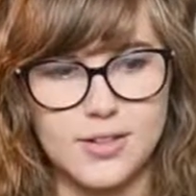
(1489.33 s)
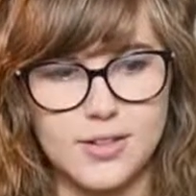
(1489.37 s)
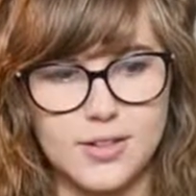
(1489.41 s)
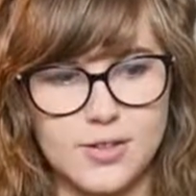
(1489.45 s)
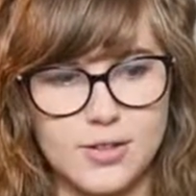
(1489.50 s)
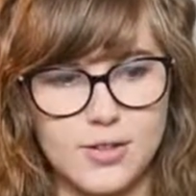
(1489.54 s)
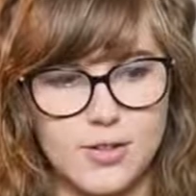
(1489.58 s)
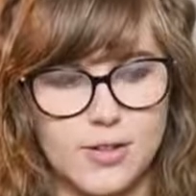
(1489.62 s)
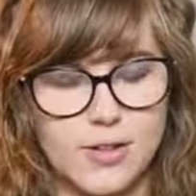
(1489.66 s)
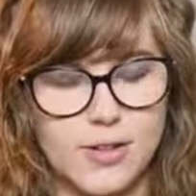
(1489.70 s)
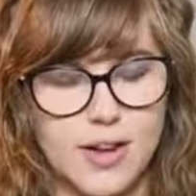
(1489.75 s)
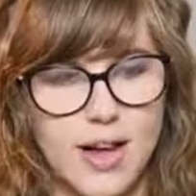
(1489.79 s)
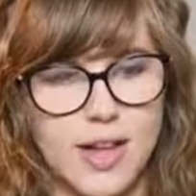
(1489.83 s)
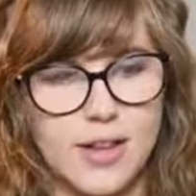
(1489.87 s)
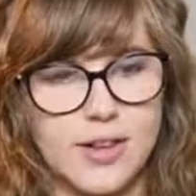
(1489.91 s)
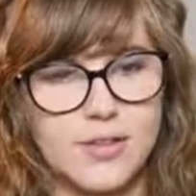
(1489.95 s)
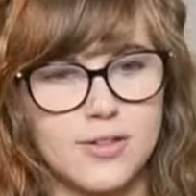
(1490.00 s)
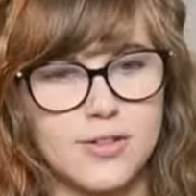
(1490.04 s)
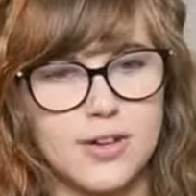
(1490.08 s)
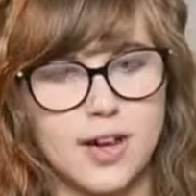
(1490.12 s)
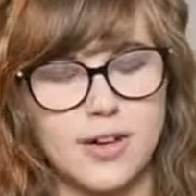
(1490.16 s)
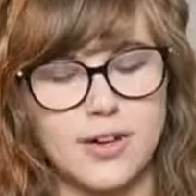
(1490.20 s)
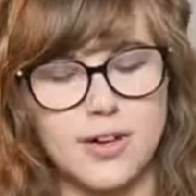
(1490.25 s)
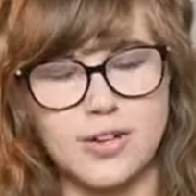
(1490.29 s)
So I
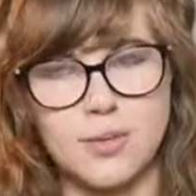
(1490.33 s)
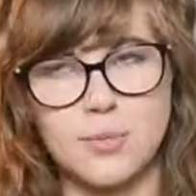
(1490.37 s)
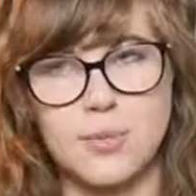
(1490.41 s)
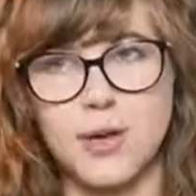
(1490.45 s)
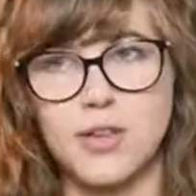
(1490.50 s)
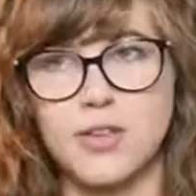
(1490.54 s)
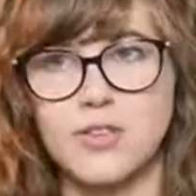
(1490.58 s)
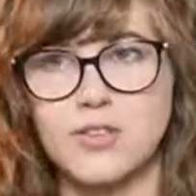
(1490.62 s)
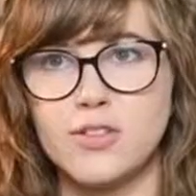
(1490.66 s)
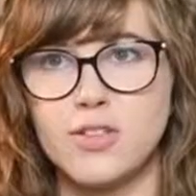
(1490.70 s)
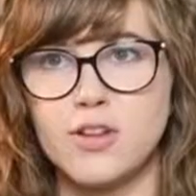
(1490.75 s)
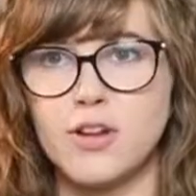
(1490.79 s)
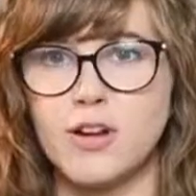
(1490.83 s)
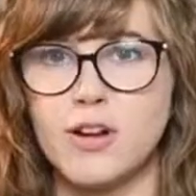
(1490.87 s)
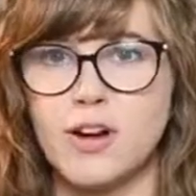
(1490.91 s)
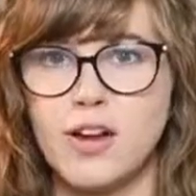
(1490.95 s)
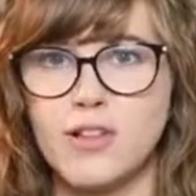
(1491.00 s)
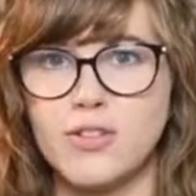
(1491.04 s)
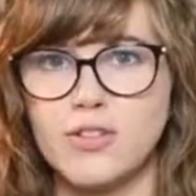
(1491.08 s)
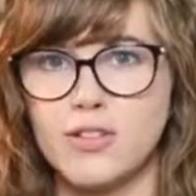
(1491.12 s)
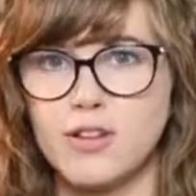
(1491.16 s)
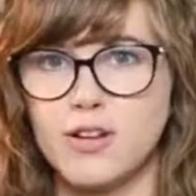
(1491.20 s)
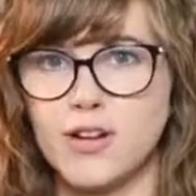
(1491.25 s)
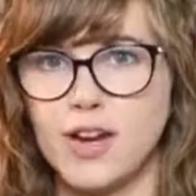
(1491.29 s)
talked about
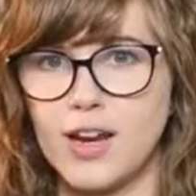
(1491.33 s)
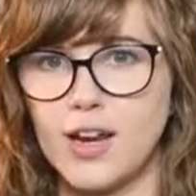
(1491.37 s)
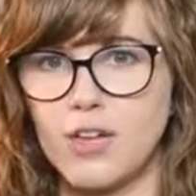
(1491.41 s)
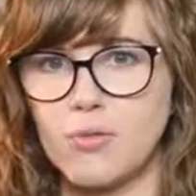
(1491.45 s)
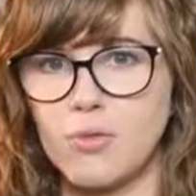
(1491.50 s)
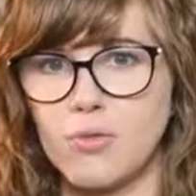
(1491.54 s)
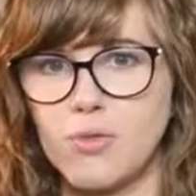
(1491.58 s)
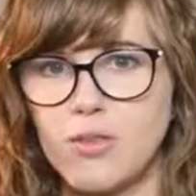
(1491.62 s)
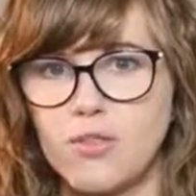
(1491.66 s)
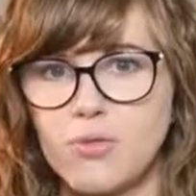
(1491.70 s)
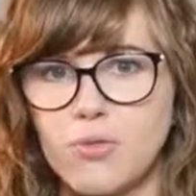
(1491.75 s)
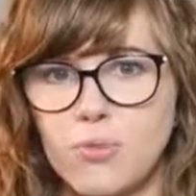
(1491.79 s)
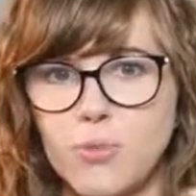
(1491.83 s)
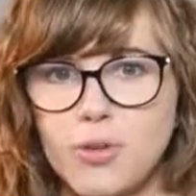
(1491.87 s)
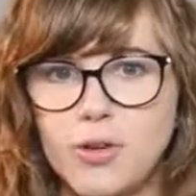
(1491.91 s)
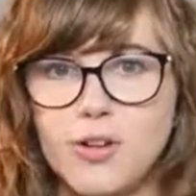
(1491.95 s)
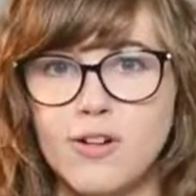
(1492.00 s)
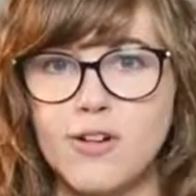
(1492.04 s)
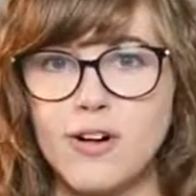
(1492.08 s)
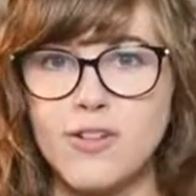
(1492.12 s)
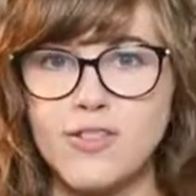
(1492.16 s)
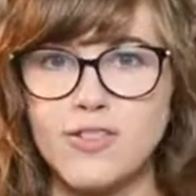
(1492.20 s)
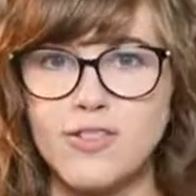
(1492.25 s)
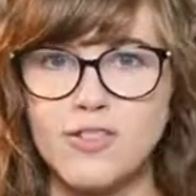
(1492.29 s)
synchronizing your hands with this one, but
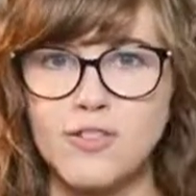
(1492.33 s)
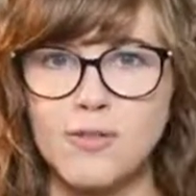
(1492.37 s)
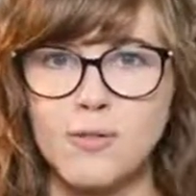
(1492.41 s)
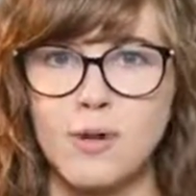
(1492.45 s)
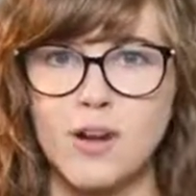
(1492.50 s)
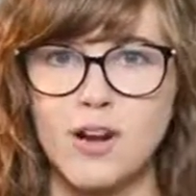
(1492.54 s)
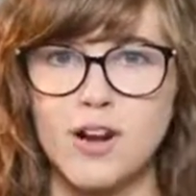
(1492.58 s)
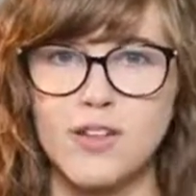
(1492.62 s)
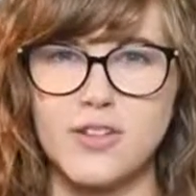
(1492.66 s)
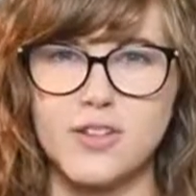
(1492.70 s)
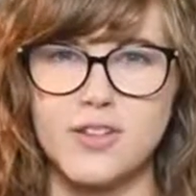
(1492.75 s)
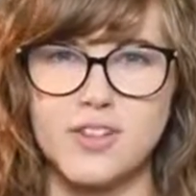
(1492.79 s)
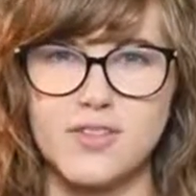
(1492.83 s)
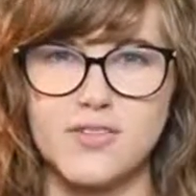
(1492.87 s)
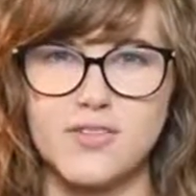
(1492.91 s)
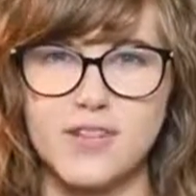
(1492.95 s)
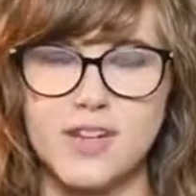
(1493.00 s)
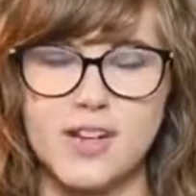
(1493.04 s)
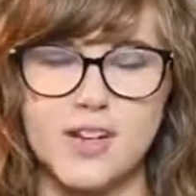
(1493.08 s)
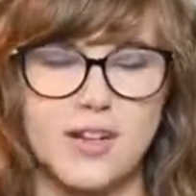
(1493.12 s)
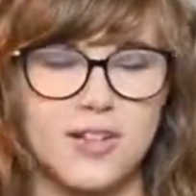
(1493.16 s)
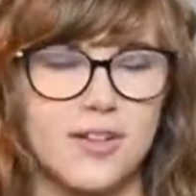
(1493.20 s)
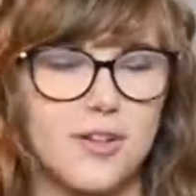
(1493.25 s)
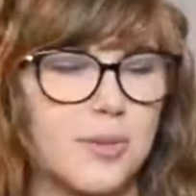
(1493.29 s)
you also have to work on
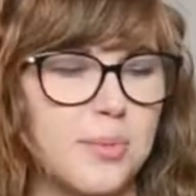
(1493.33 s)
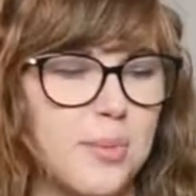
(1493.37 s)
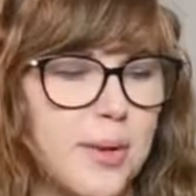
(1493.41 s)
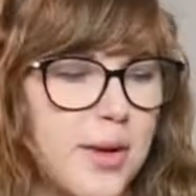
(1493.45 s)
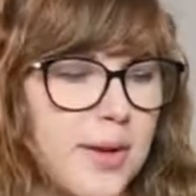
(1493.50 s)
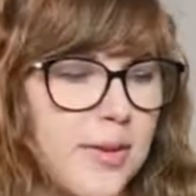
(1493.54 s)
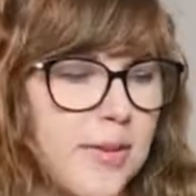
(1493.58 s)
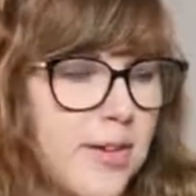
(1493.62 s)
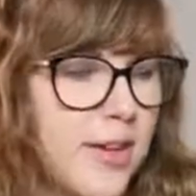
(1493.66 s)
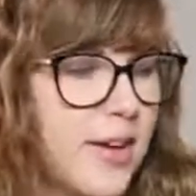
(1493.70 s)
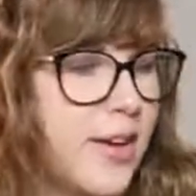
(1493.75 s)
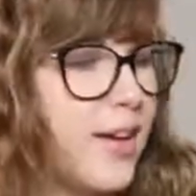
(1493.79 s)
shifting a little bit,